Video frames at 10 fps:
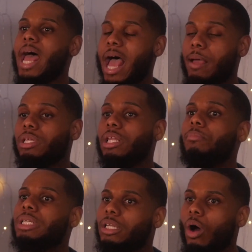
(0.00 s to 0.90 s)
within that
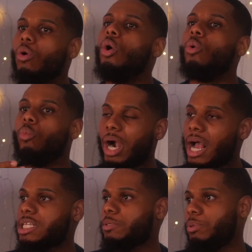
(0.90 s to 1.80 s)
app to let me
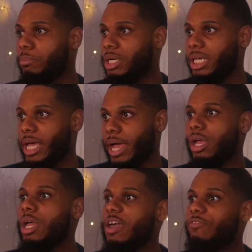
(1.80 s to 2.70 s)
know where I can spend
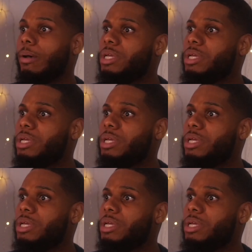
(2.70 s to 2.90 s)
money at.